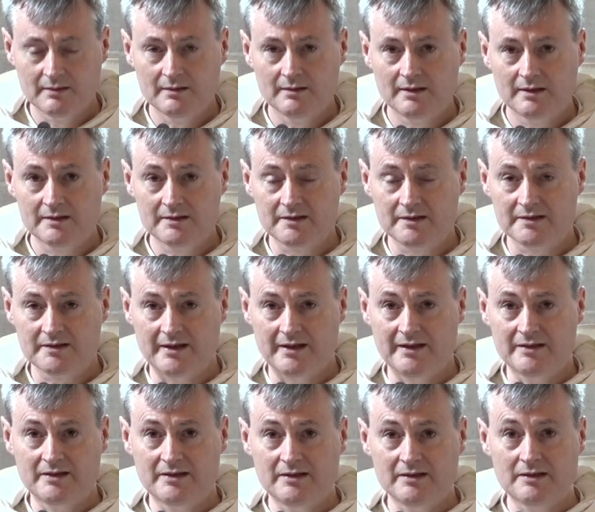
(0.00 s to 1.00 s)
a
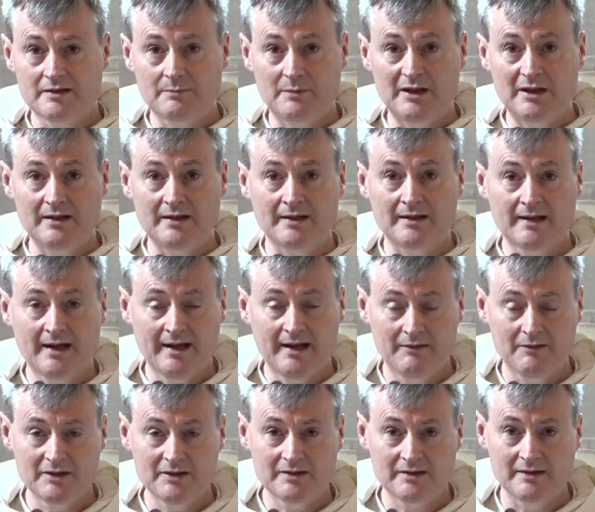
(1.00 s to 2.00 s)
society to be
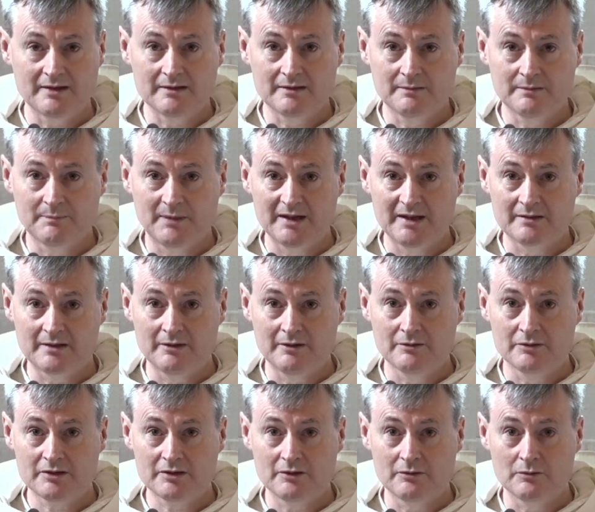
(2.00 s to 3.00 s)
inherited by
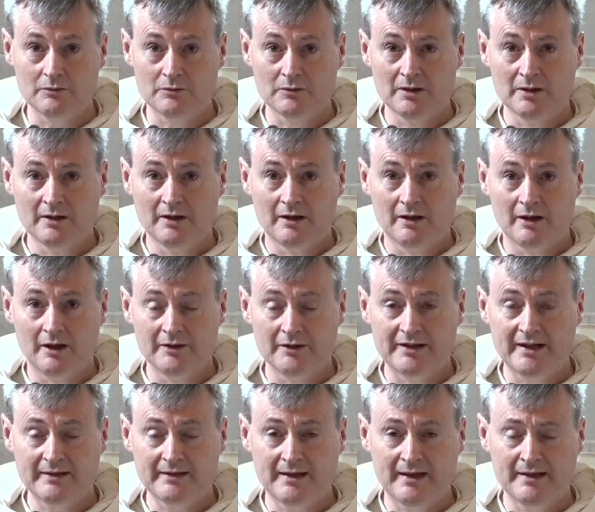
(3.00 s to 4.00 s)
those who are the
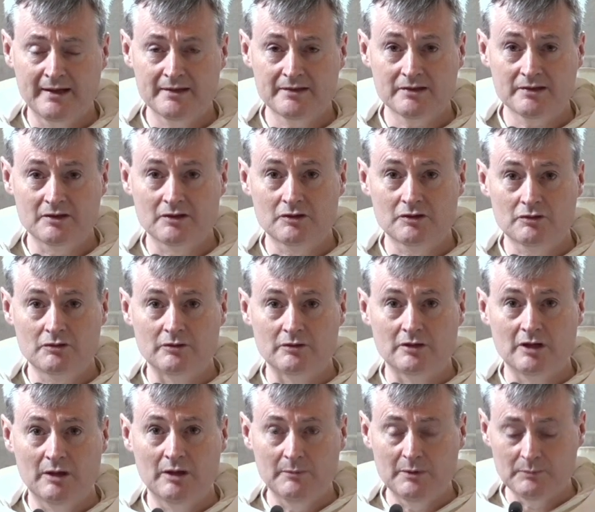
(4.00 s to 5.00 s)
heirs to the true
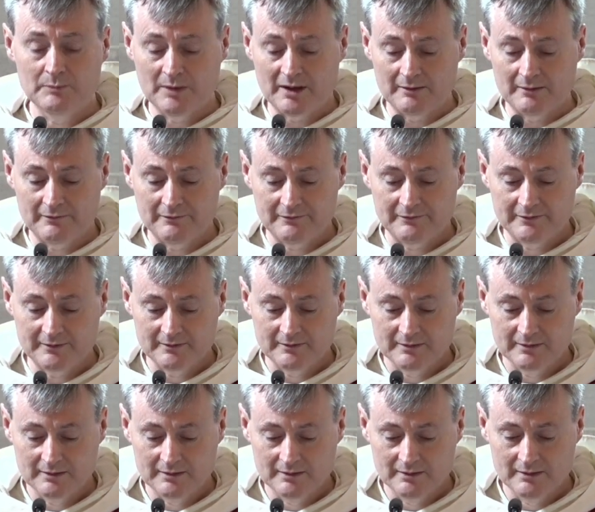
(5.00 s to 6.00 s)
commonwealth.
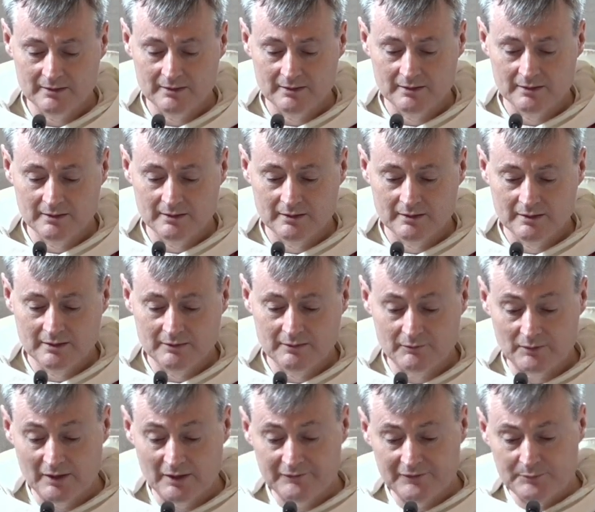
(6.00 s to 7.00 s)

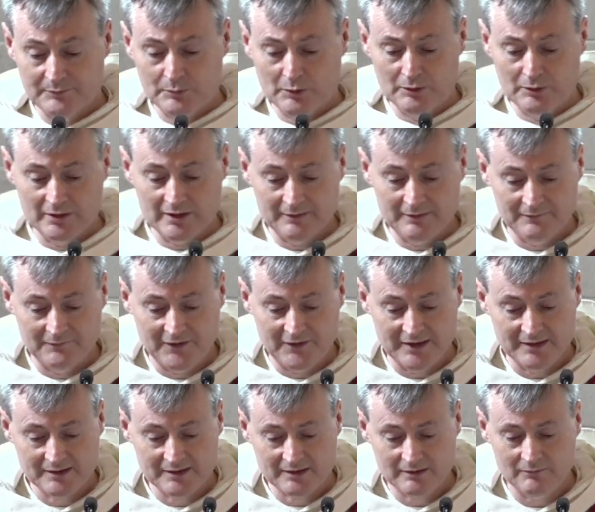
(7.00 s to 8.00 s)
Rather, More
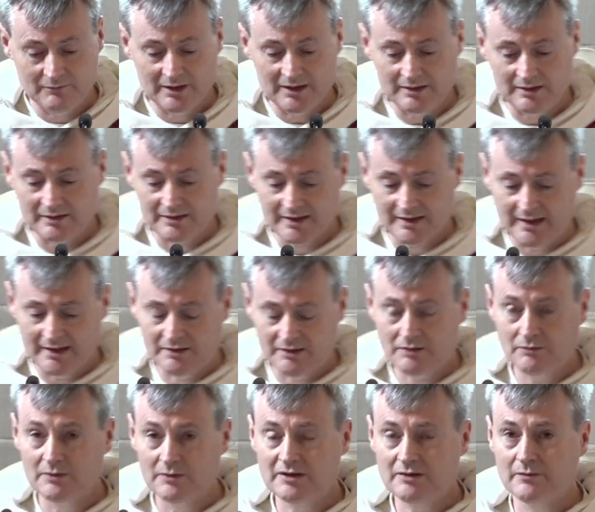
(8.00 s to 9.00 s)
invites the reader to enter
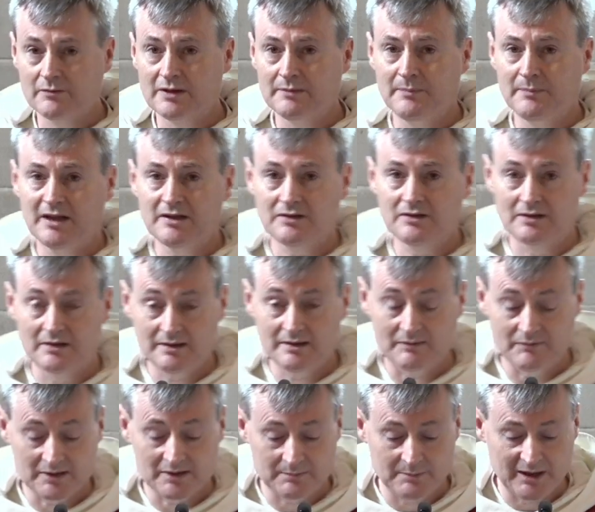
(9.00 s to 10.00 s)
into an imaginative
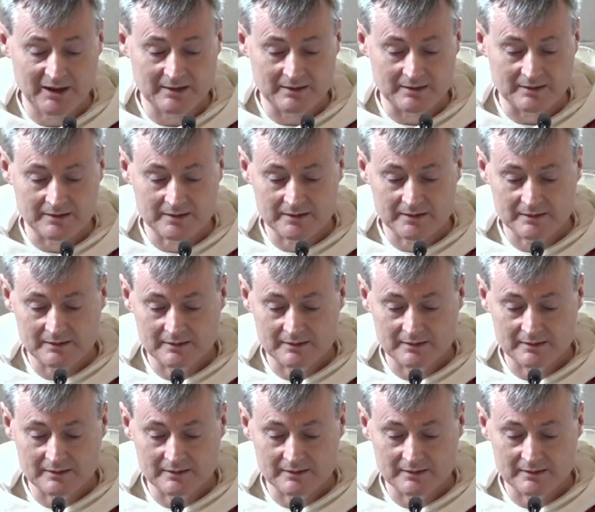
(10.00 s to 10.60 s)
space